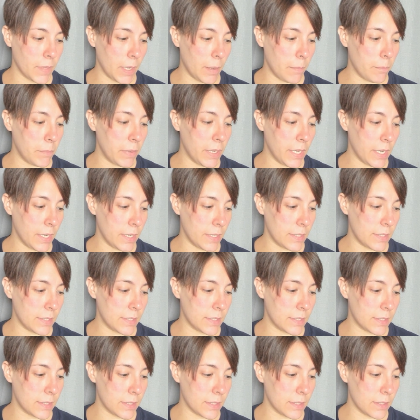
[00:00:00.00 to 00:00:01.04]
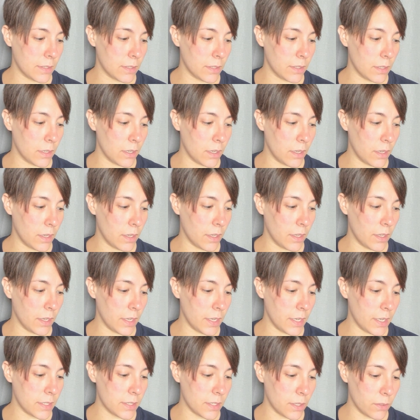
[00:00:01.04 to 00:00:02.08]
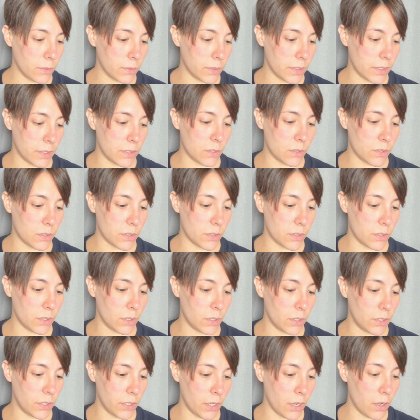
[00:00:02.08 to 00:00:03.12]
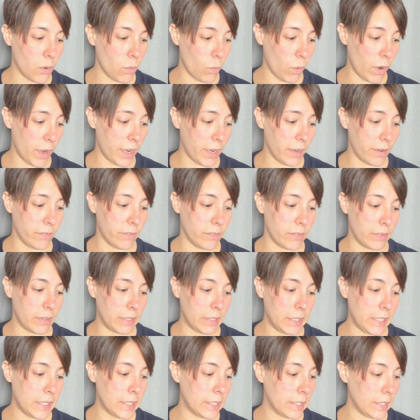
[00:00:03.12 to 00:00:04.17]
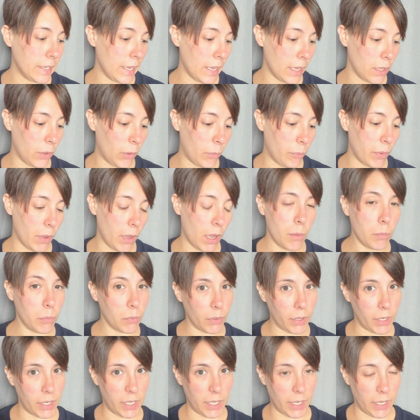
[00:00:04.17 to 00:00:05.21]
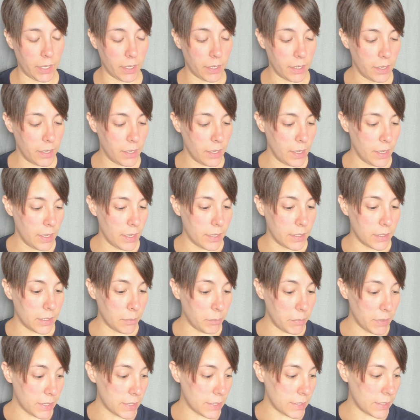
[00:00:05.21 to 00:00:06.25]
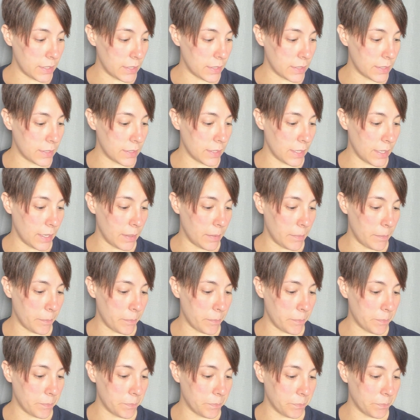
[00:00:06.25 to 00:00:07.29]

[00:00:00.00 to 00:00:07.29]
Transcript: because E S Holton's young wife needed help operating the business. Um,